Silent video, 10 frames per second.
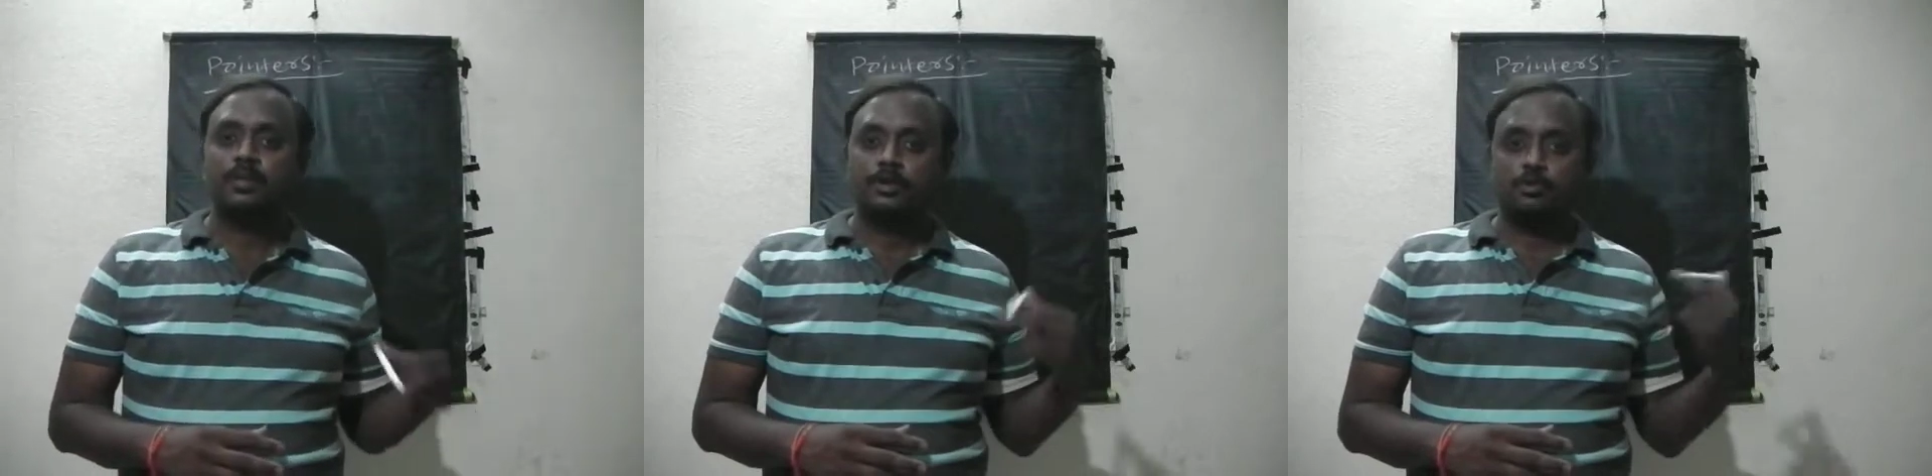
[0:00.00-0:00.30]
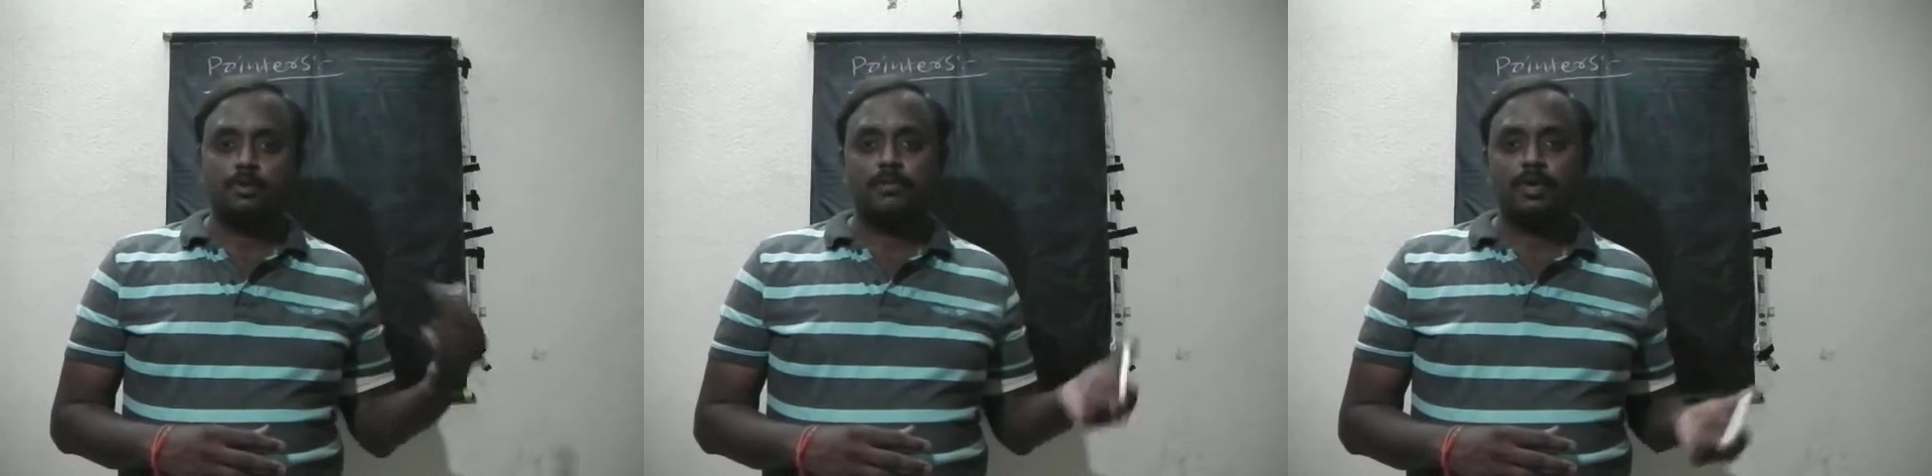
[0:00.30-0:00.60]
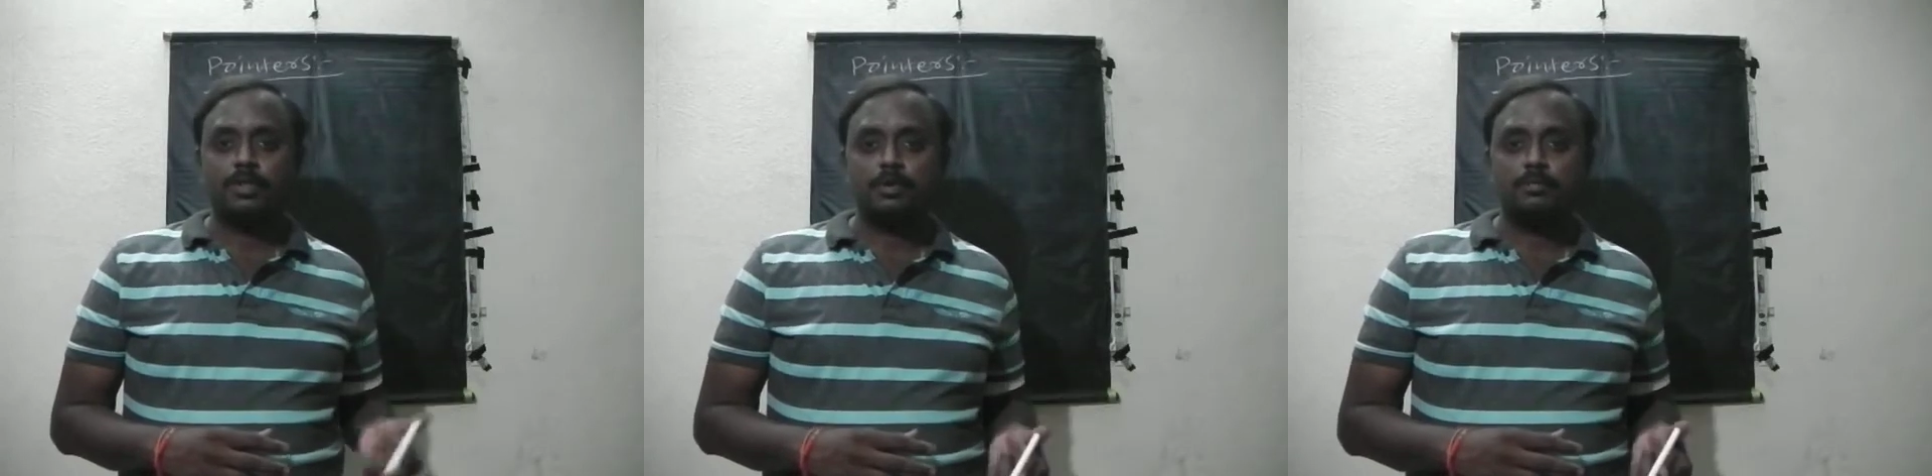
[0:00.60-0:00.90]
to my
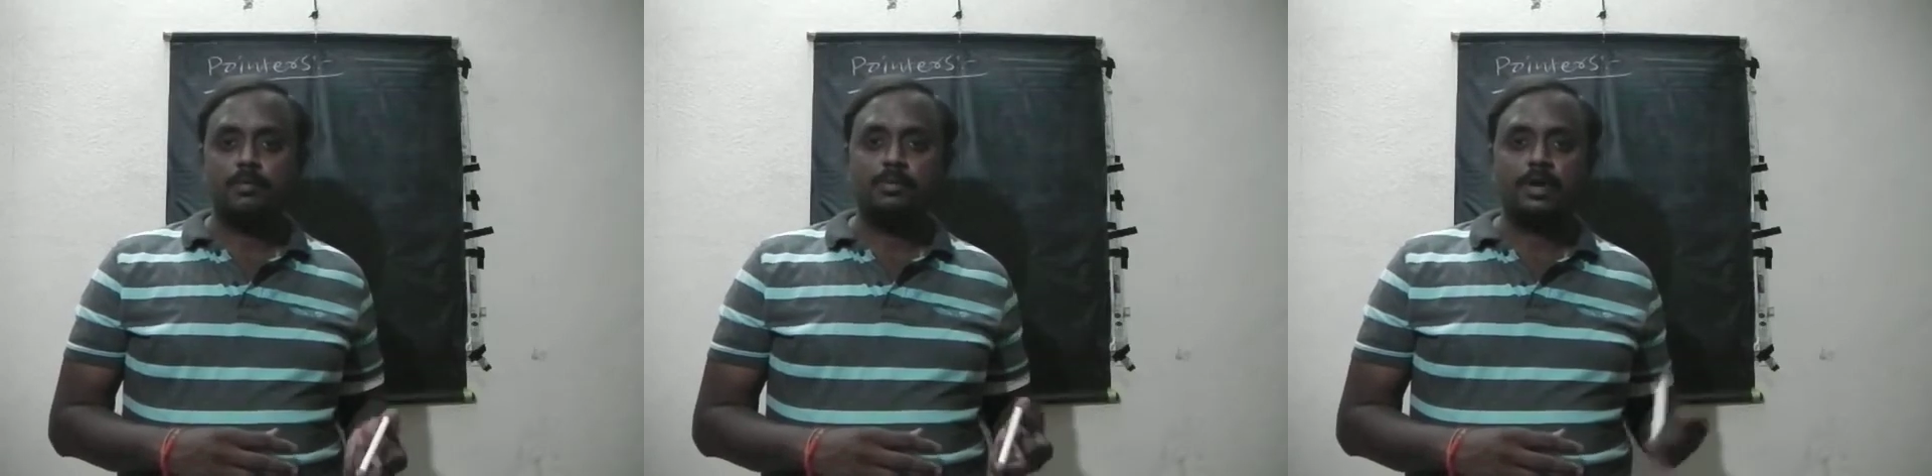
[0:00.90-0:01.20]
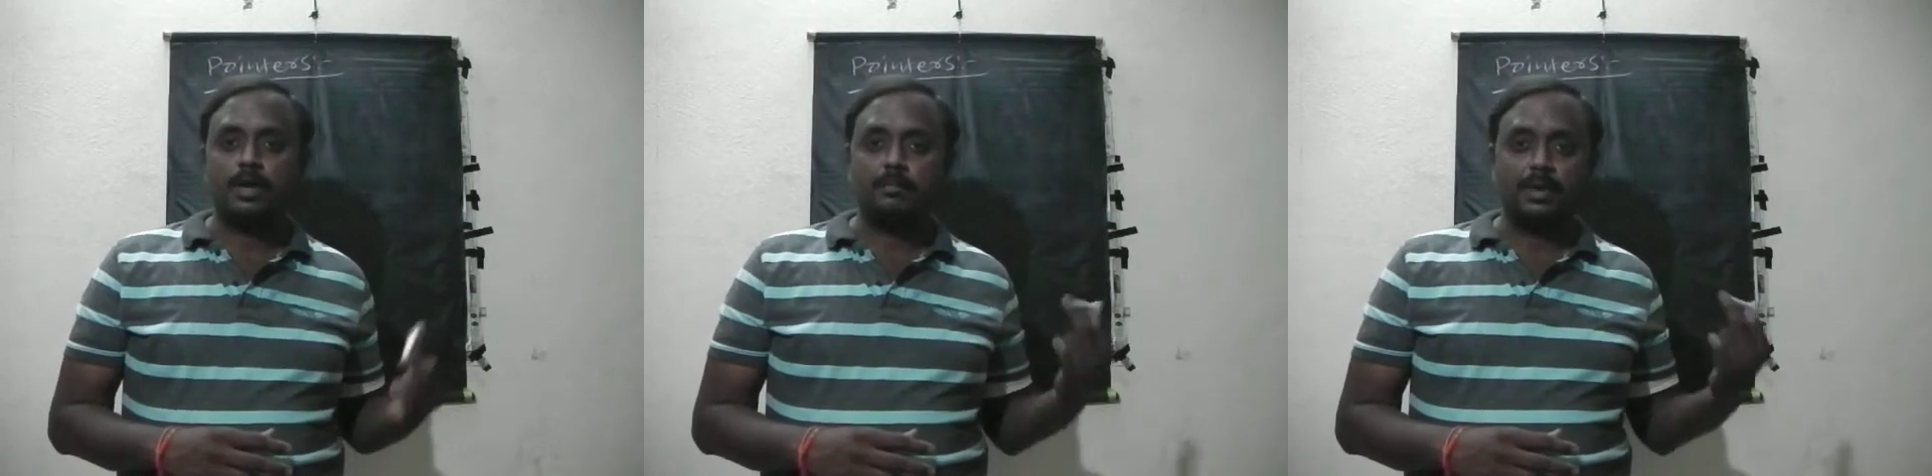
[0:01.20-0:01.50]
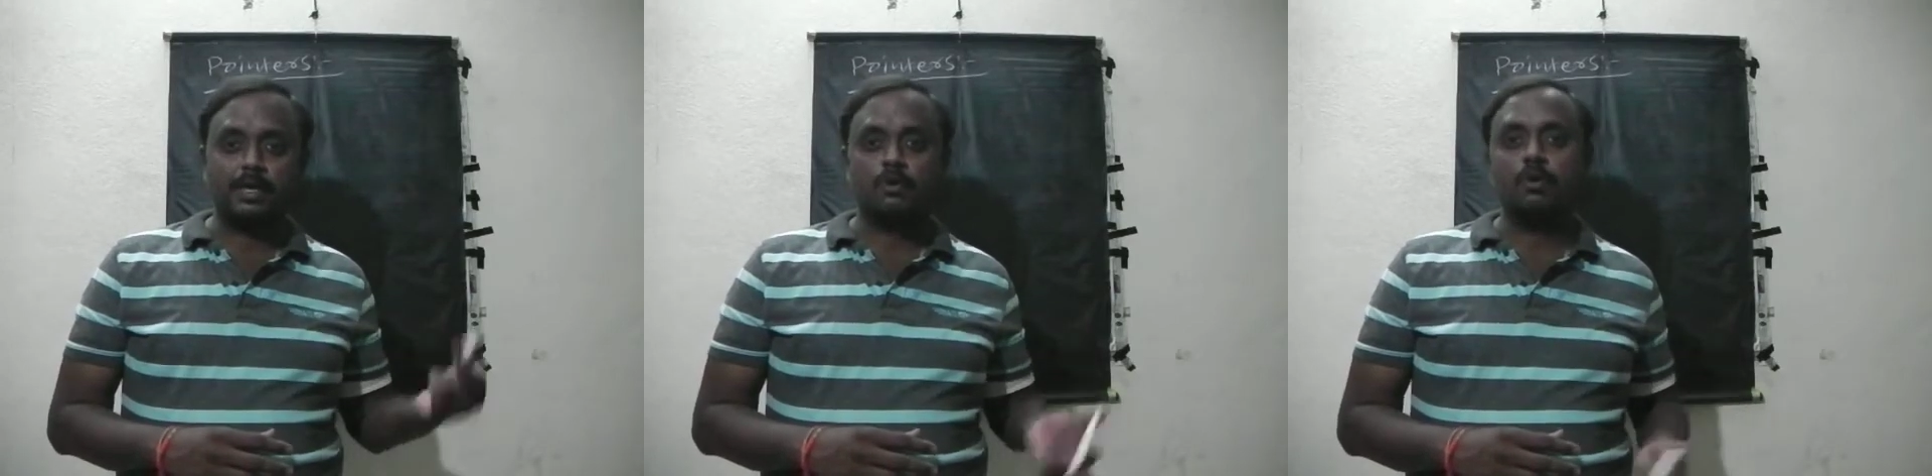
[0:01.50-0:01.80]
WhatsApp number or
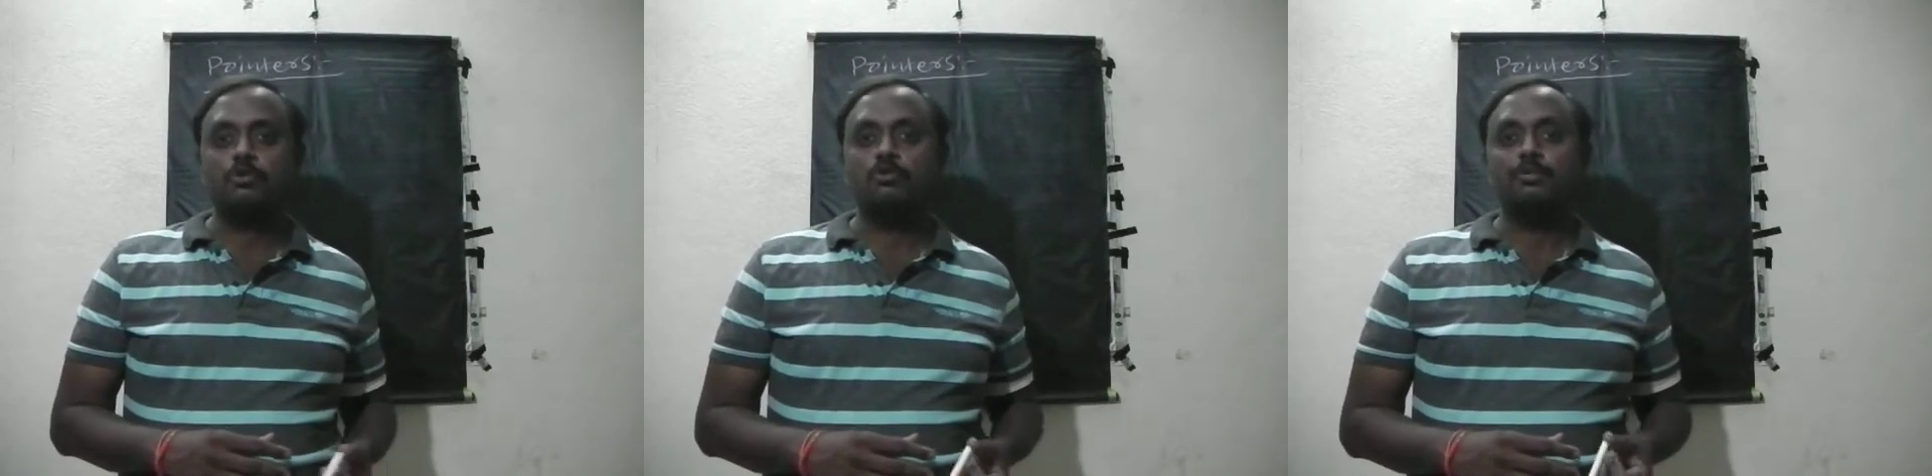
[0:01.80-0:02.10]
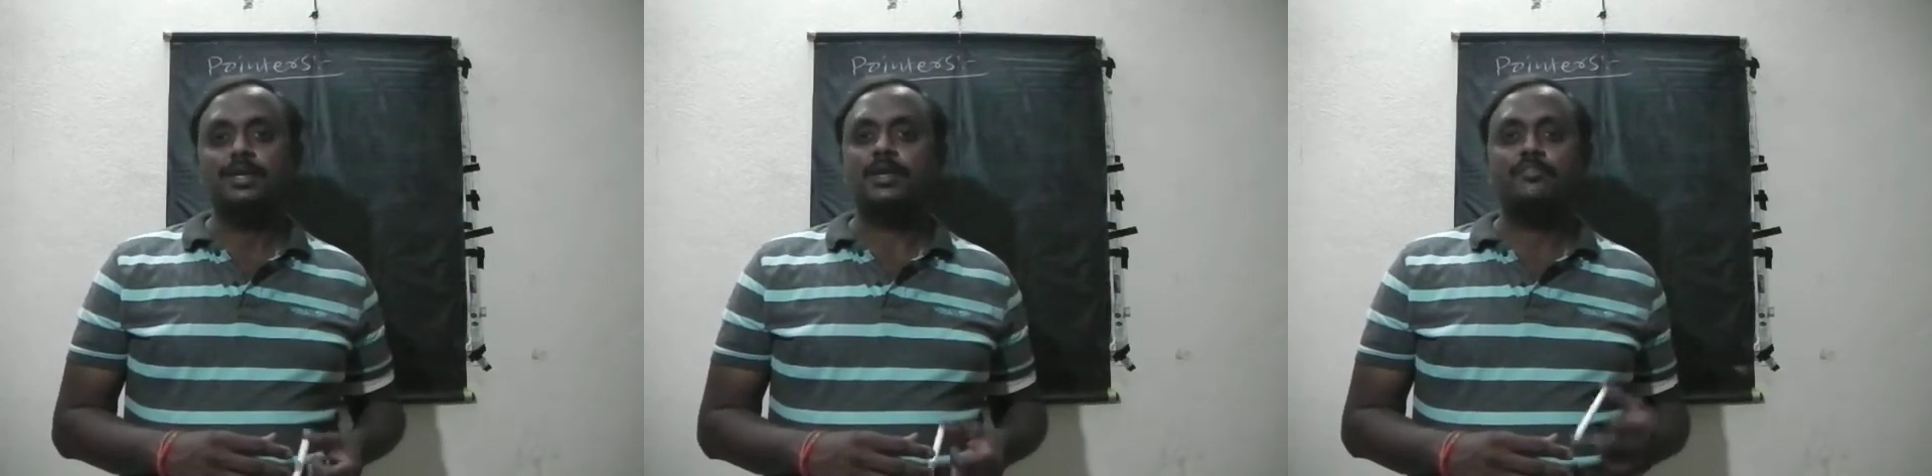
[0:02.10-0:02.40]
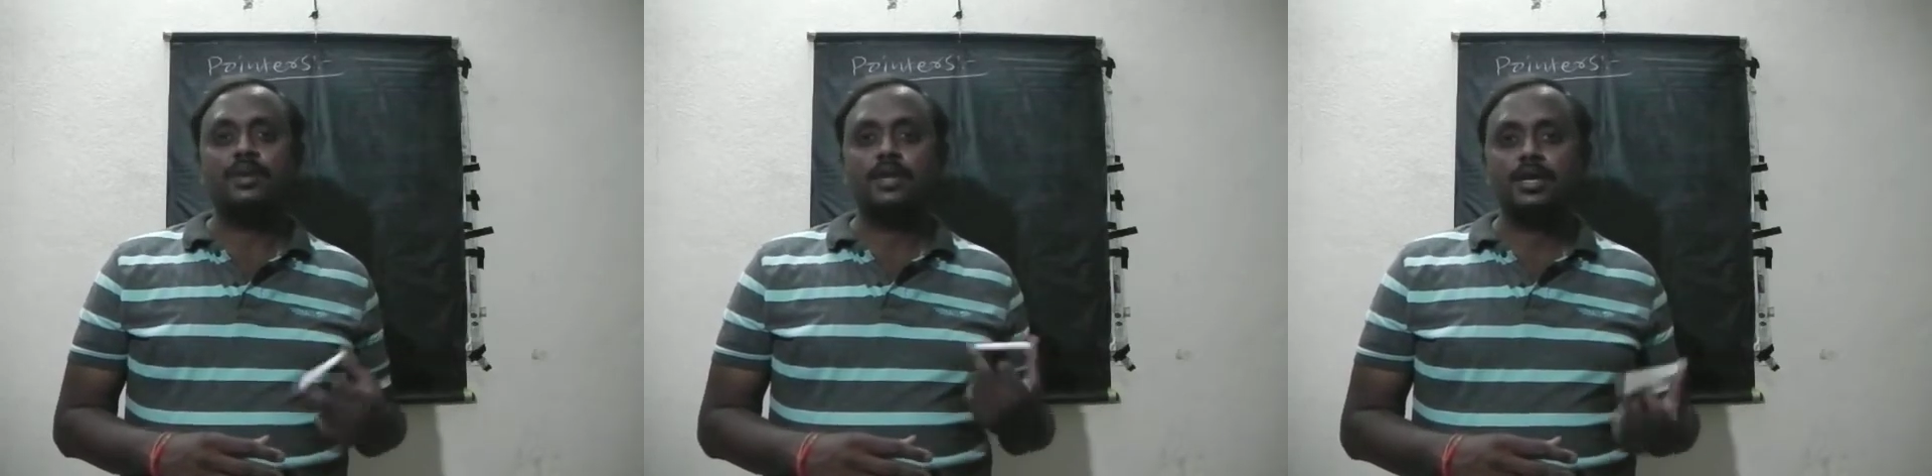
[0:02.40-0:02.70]
make a call to me.
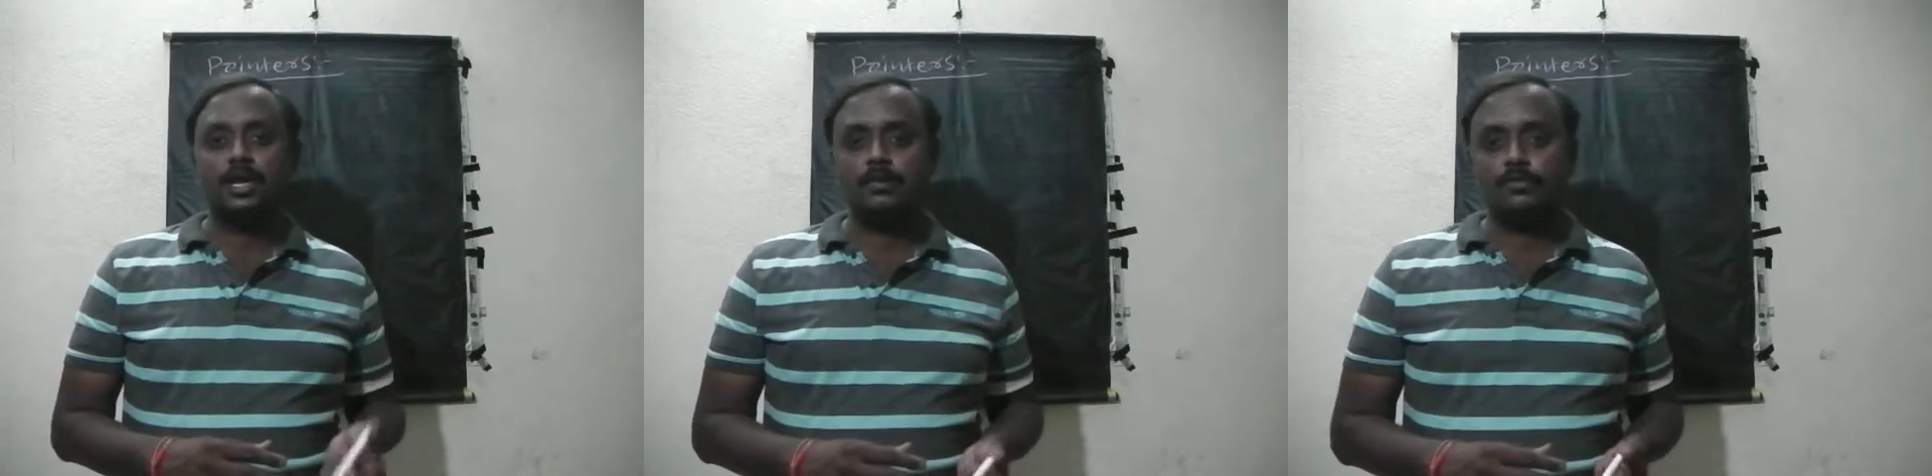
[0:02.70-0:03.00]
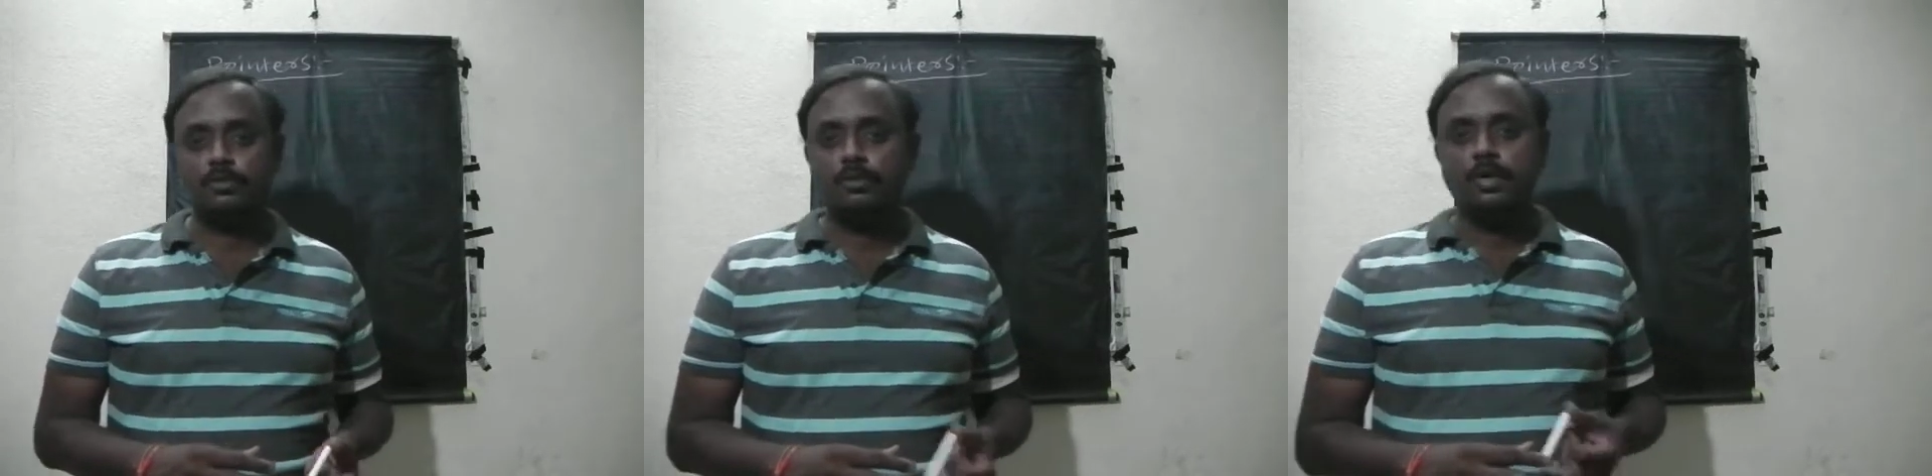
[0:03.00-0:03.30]
Definitely help you.